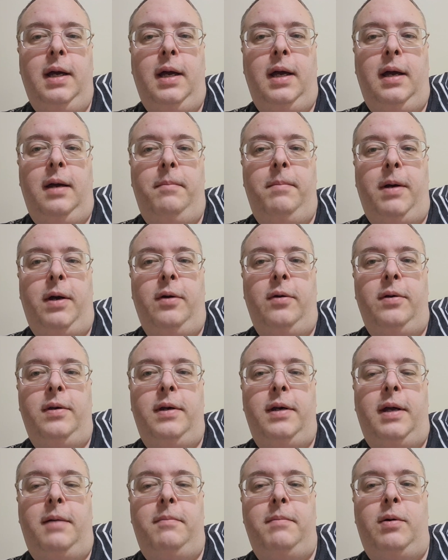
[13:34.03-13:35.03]

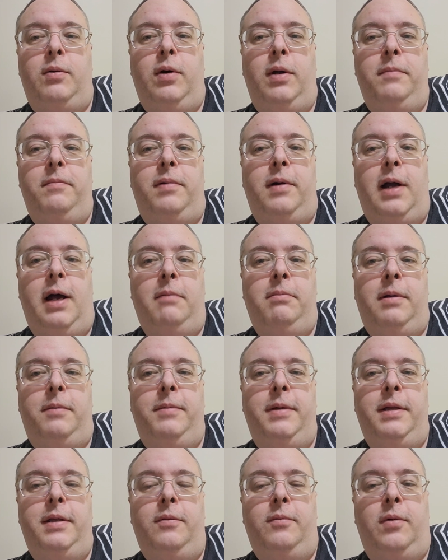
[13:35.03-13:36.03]
about number one
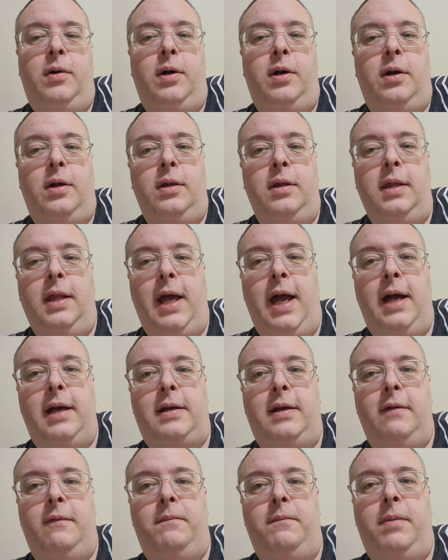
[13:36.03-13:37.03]
problem in the world,
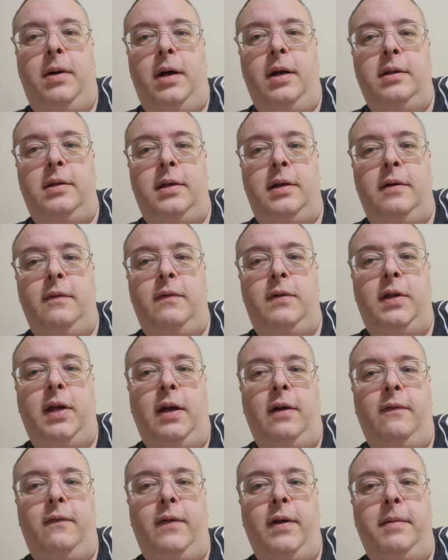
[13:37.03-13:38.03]
lack of positive
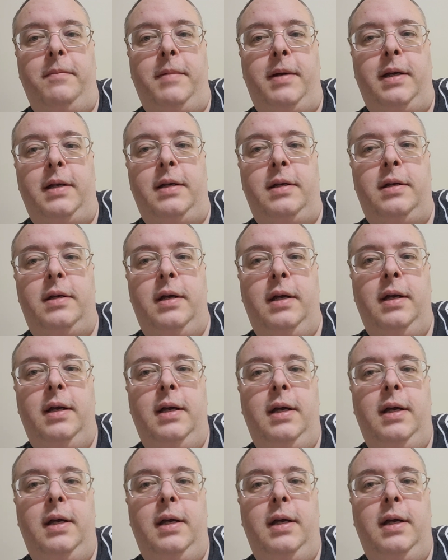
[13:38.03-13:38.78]
self-image.